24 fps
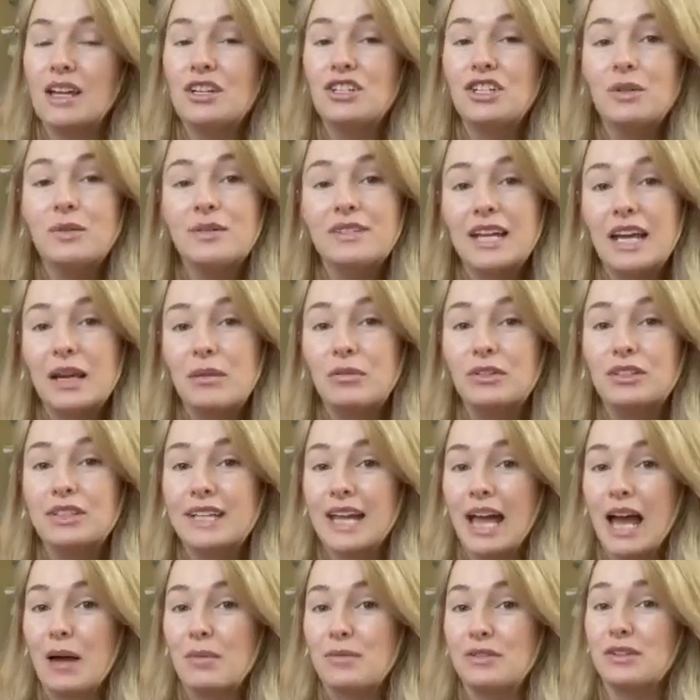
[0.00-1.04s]
and she was able to
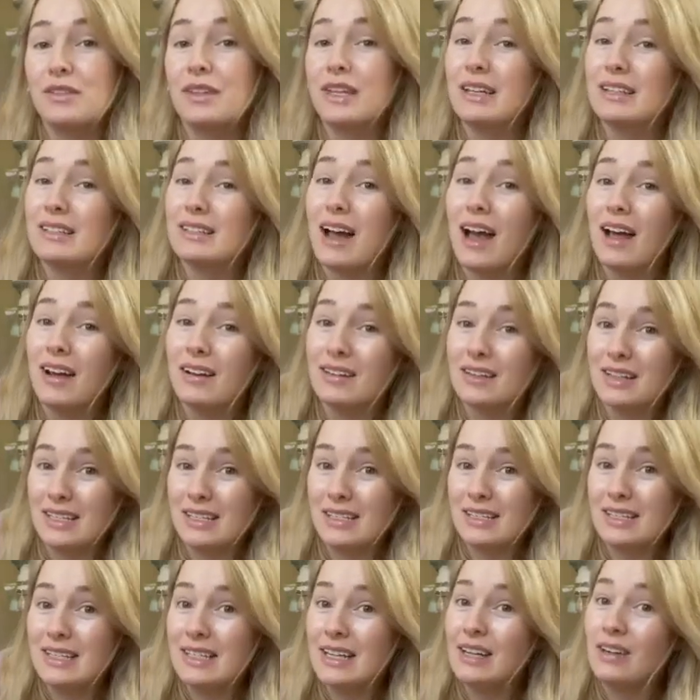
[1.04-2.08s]
capture the entire
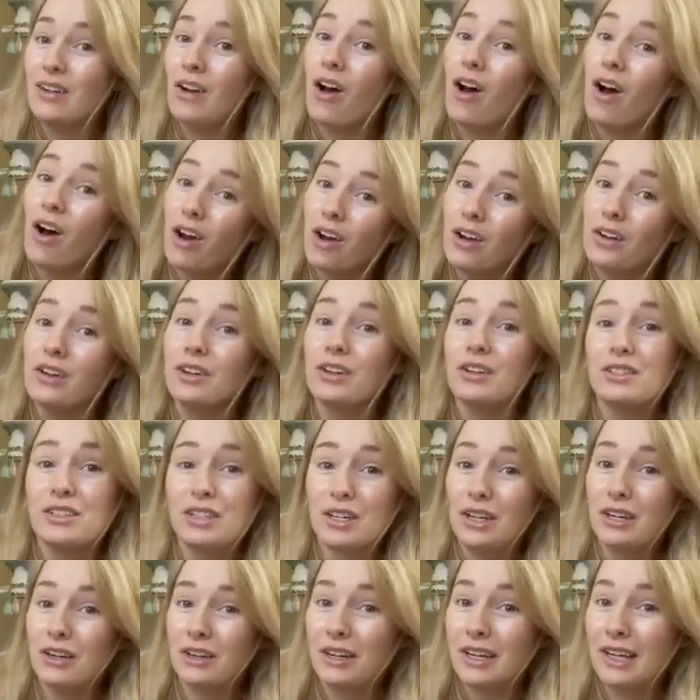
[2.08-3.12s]
incident on her
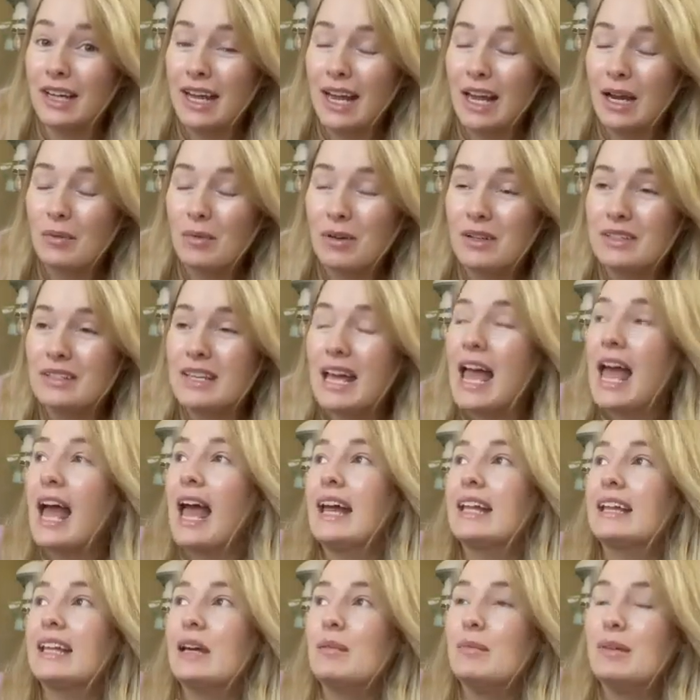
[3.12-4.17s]
security cameras.
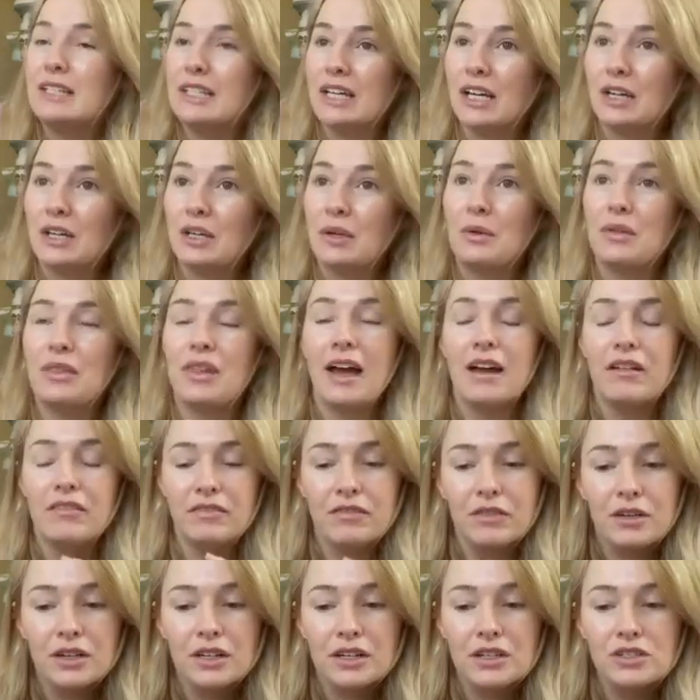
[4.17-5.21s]
And let me tell you, that
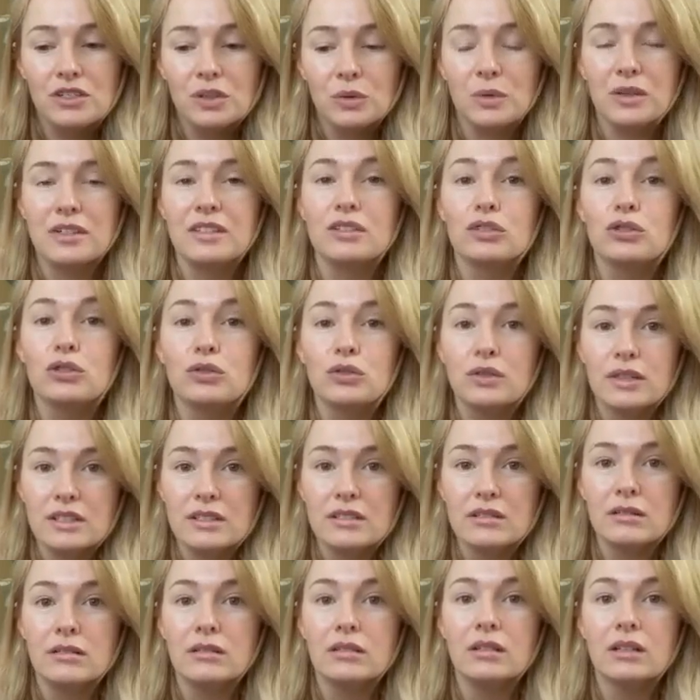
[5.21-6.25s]
footage was
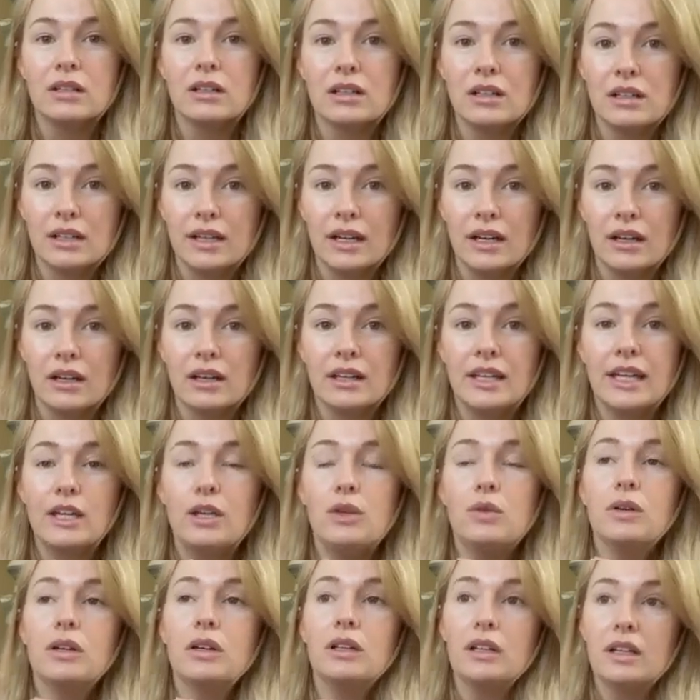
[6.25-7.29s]
crystal clear. Like,
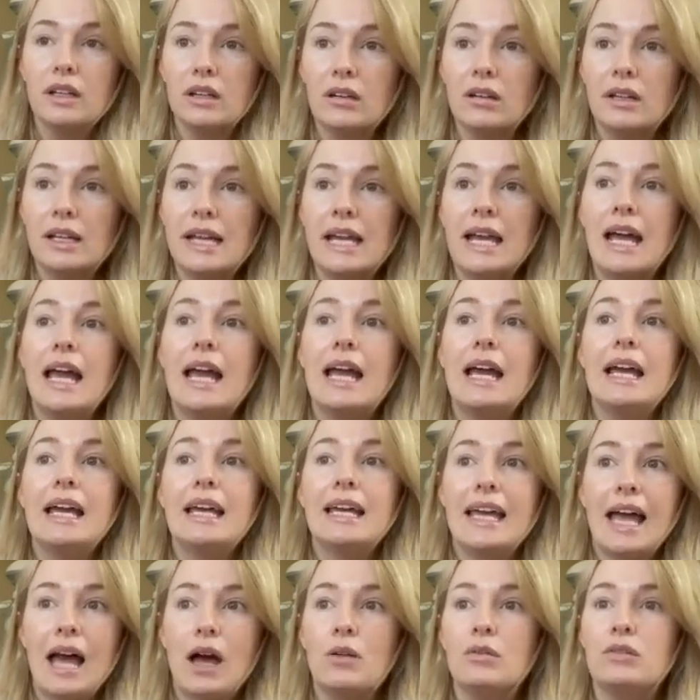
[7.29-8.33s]
you could literally
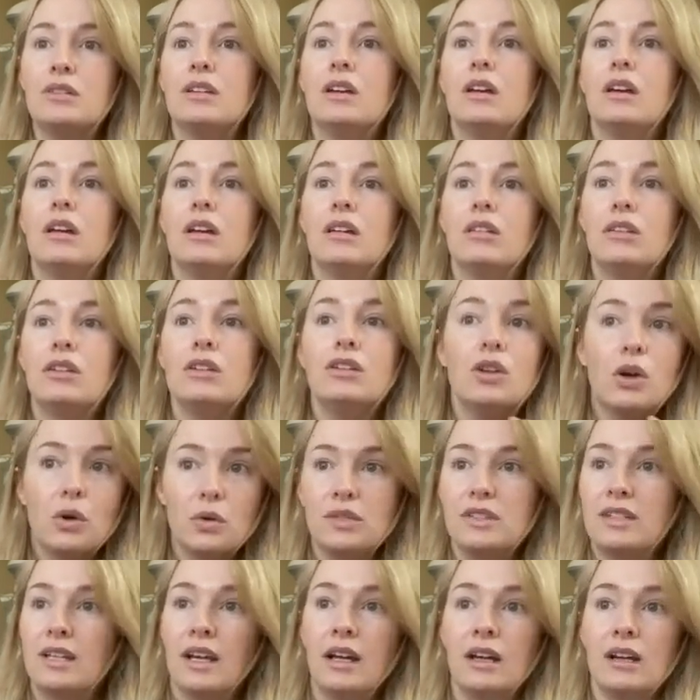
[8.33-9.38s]
count the
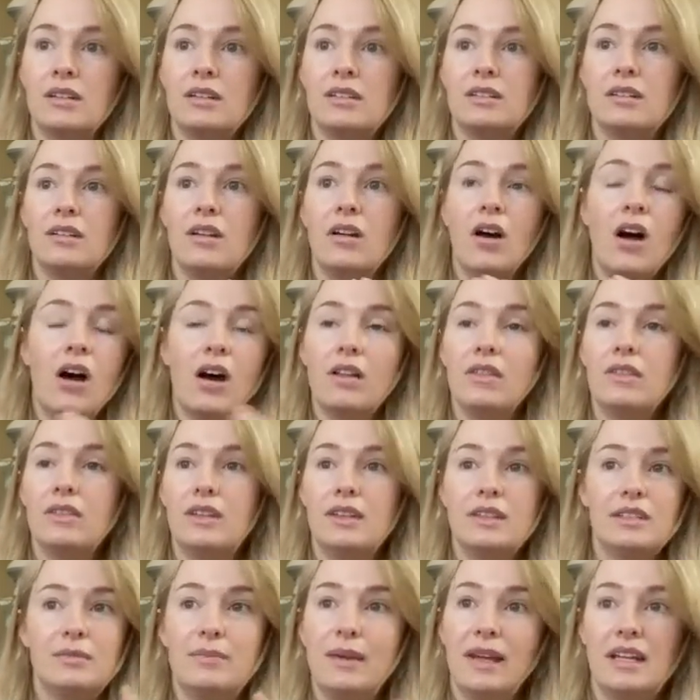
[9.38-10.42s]
nose hairs on
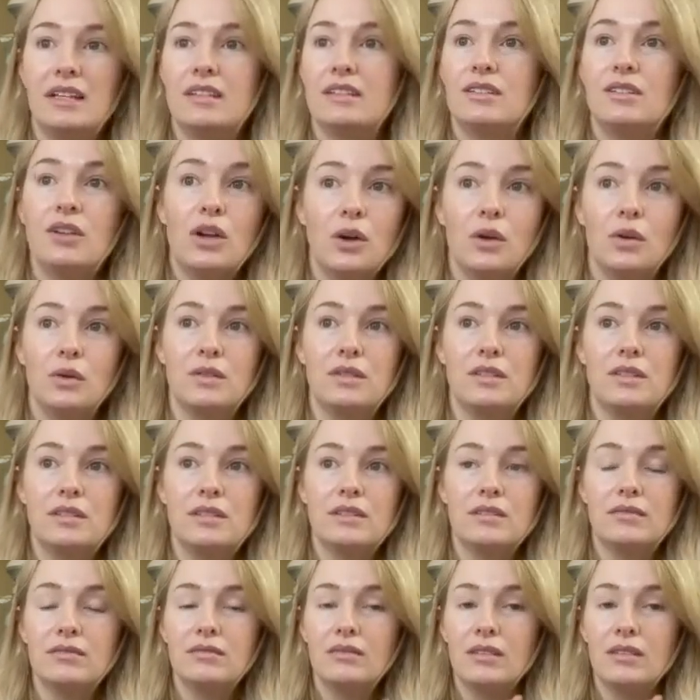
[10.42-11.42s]
this man's nose.